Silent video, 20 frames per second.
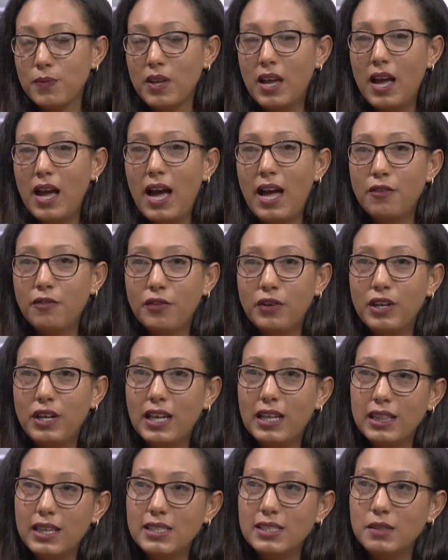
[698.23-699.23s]
And for the
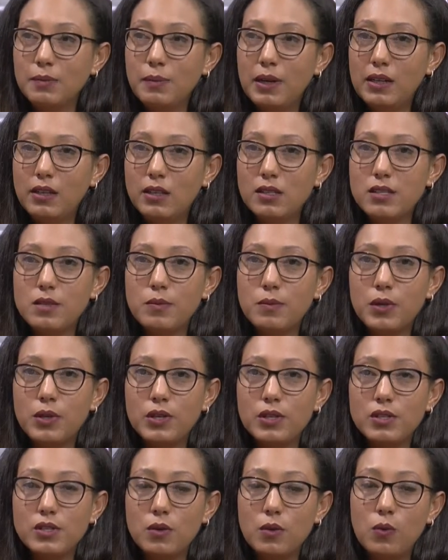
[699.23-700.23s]
Atlantic customers,
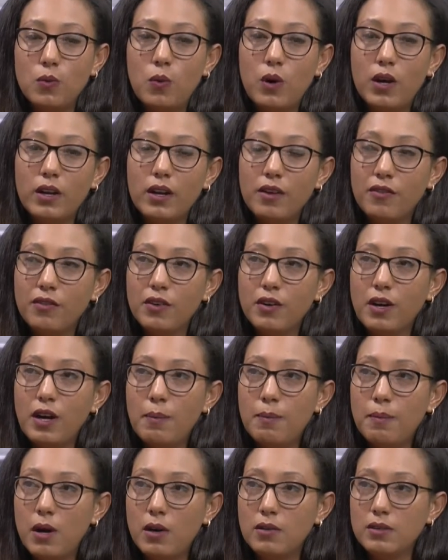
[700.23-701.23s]
whatever
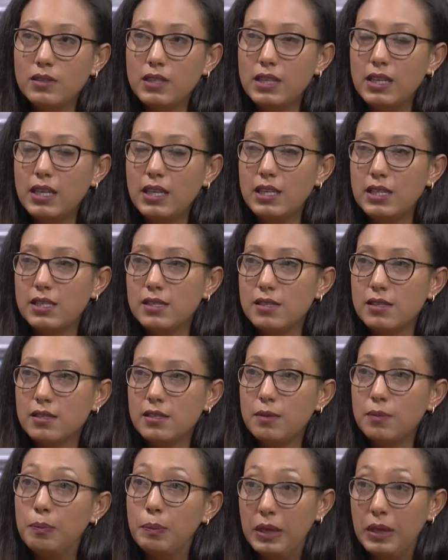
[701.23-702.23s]
amount is
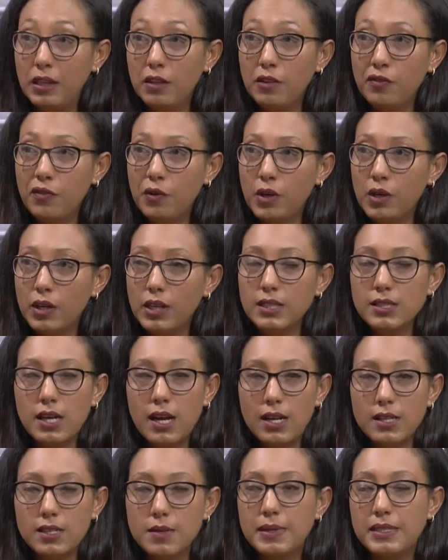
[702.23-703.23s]
the bill for, it's
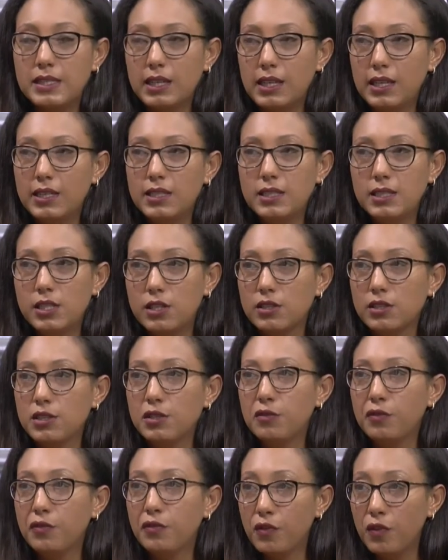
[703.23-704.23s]
automatically deducted
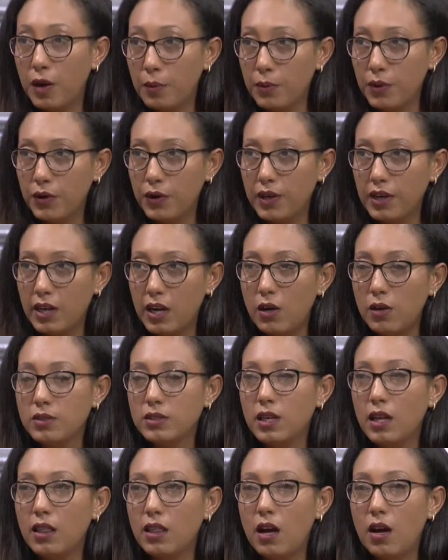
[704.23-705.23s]
from your account
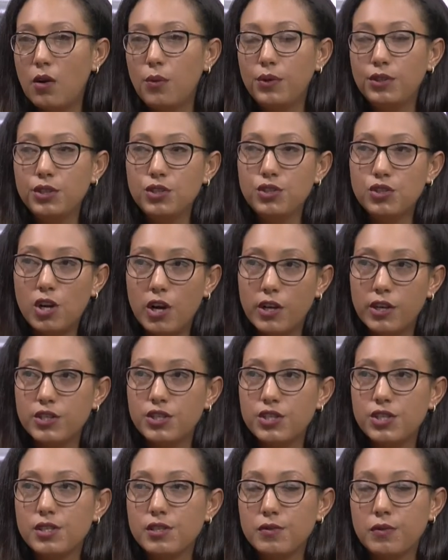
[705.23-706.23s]
along with the
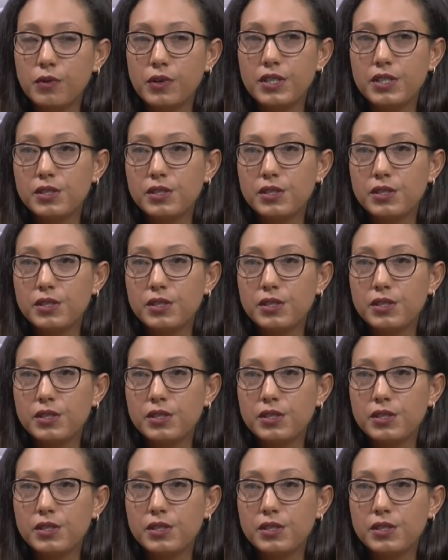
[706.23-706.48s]
charges for it.